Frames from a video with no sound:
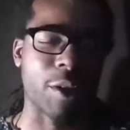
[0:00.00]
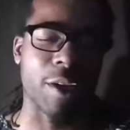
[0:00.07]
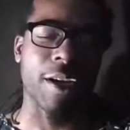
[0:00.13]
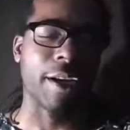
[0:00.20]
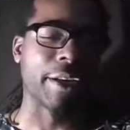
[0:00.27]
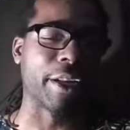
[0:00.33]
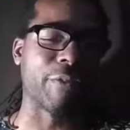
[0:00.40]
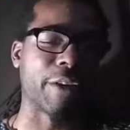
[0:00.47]
it.
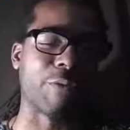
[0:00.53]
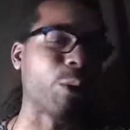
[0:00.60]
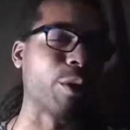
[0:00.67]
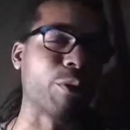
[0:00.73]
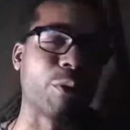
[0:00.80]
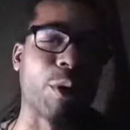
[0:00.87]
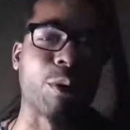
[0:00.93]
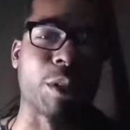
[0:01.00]

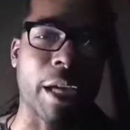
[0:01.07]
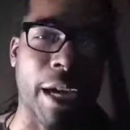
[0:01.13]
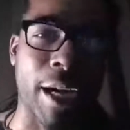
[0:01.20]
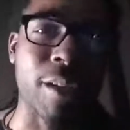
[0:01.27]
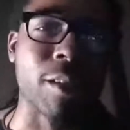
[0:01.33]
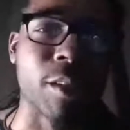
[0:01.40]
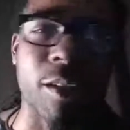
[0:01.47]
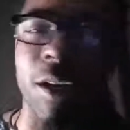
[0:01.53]

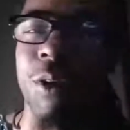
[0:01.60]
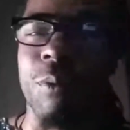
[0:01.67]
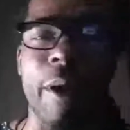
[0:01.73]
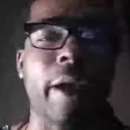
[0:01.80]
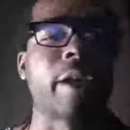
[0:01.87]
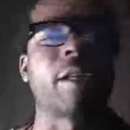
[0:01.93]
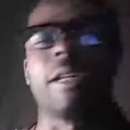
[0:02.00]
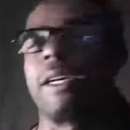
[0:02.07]
144,000 gonna
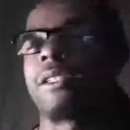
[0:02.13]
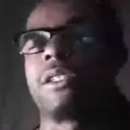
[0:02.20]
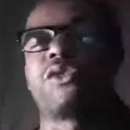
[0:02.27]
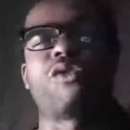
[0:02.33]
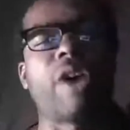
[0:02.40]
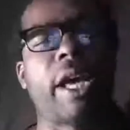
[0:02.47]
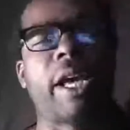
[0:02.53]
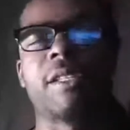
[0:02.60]
make it. That's just
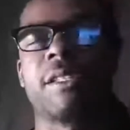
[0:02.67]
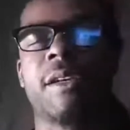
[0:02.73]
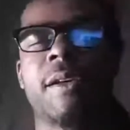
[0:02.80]
fact.